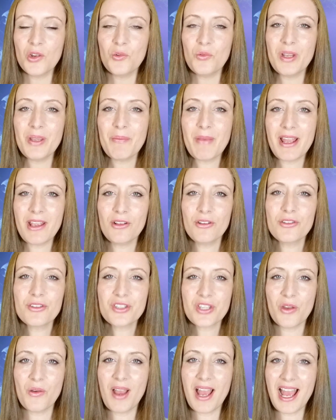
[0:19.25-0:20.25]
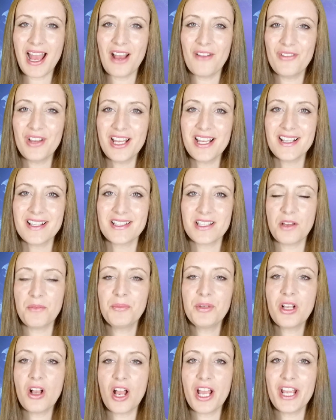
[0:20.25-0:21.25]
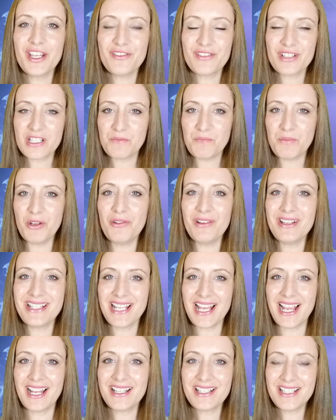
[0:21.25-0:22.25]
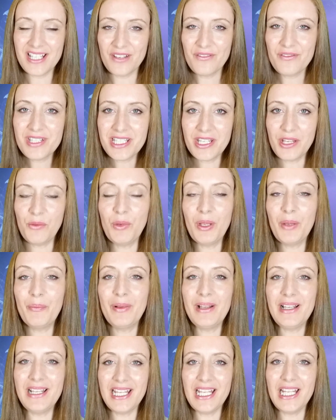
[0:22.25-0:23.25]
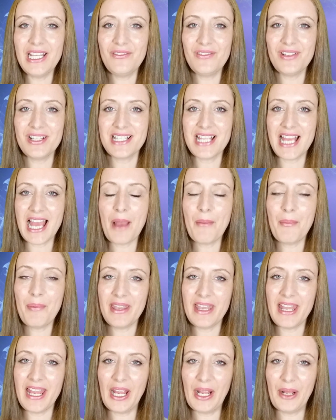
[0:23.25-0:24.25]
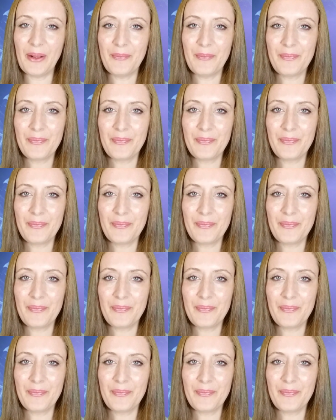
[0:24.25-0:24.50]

We may also have some kind of spirit activity we believe is happening.